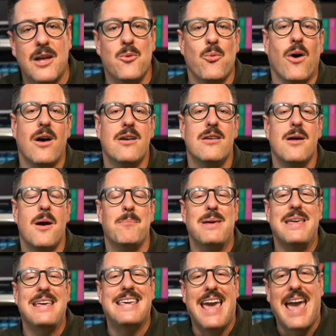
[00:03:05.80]
1
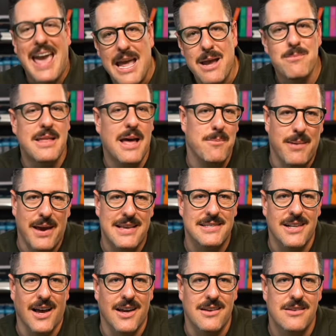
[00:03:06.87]
became that
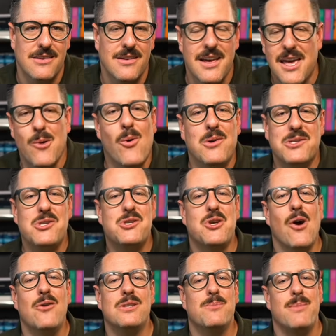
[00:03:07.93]
baseline. It wasn't
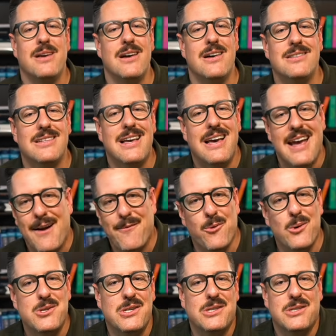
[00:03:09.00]
chosen because everyone
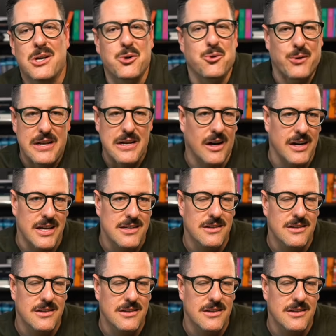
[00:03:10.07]
just agreed on it.